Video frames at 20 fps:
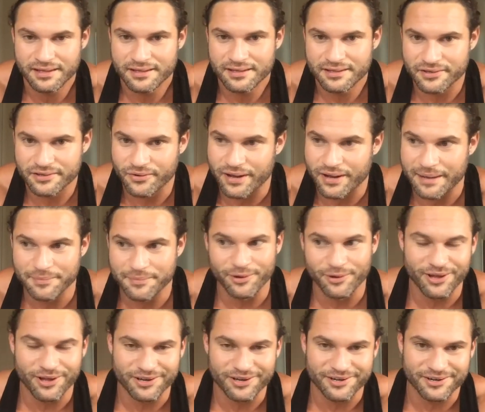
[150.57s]
You know, I'm no
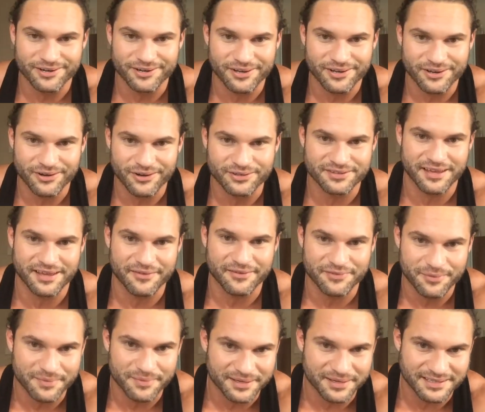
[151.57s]
longer
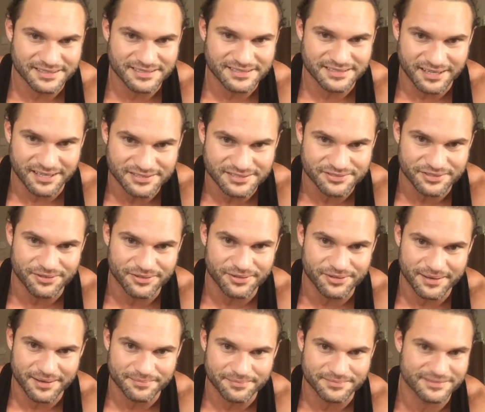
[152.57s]
Octavio McGuinness Castro,
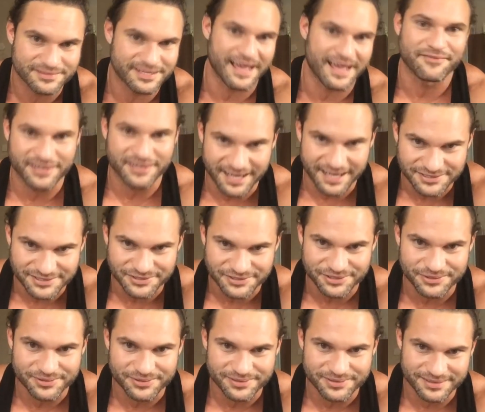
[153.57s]
I'm Tavi
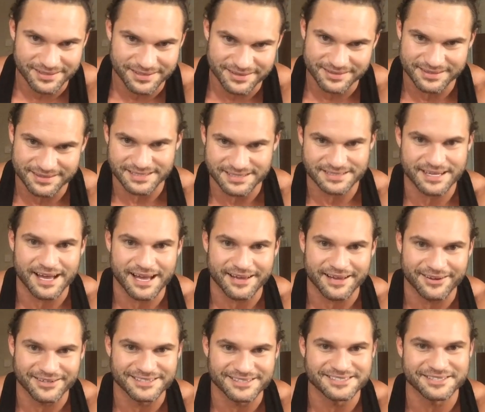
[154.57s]
Castro, this guy
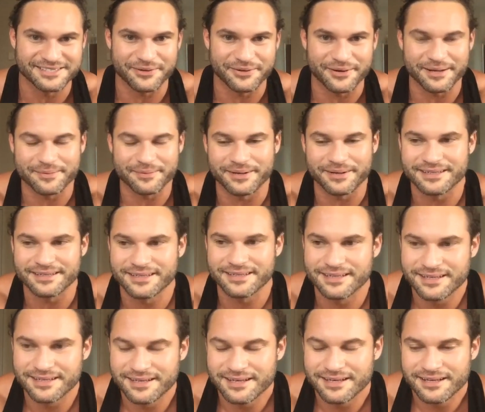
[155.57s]
on Instagram, right?
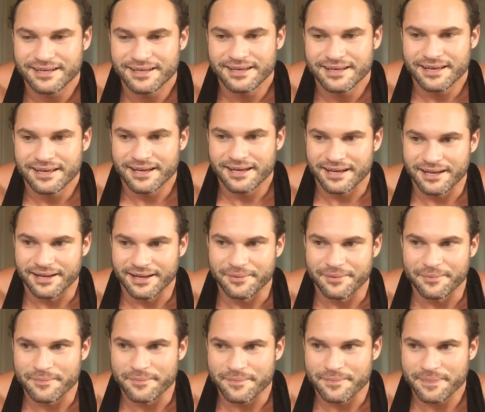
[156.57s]

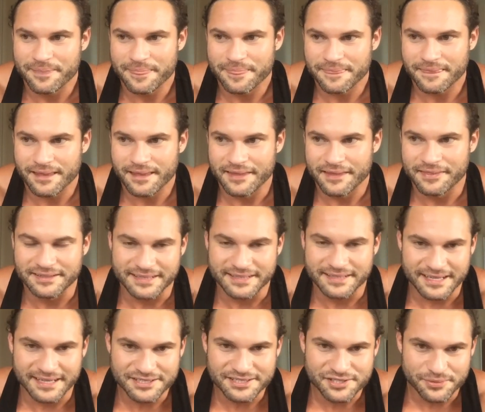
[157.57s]
And the
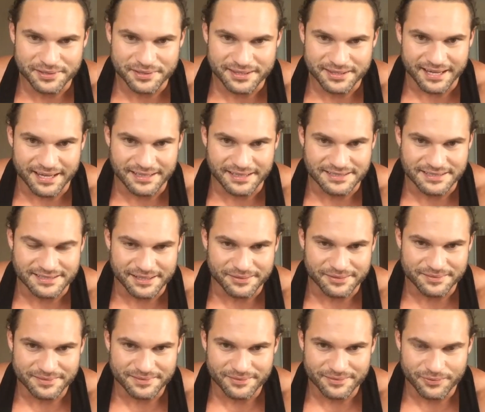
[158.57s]
danger with that is that
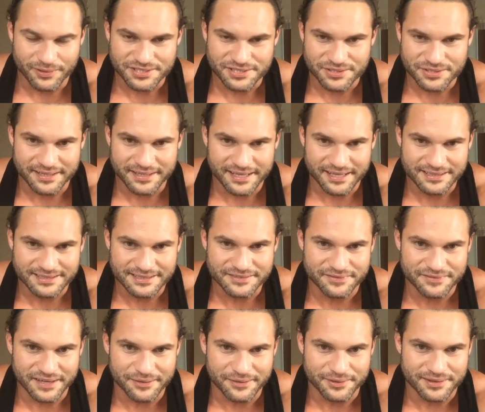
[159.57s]
once you
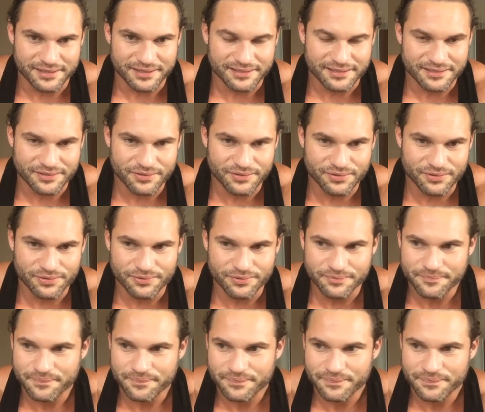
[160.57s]
identify with it, you,